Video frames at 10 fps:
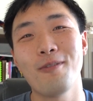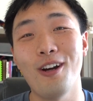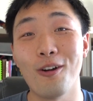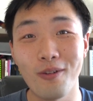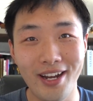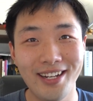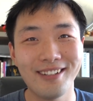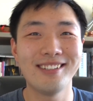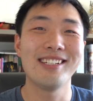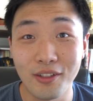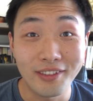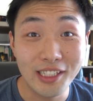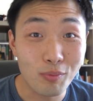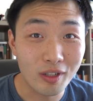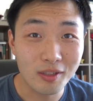All right, so
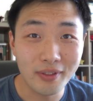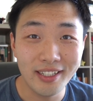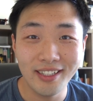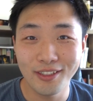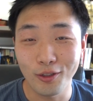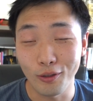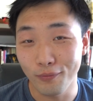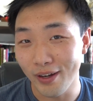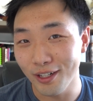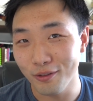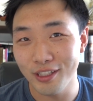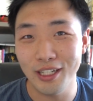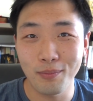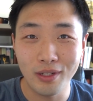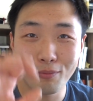this brings me to the final
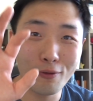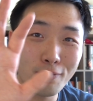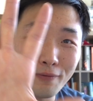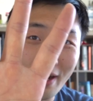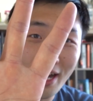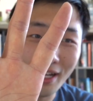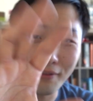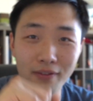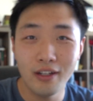tip, number 5,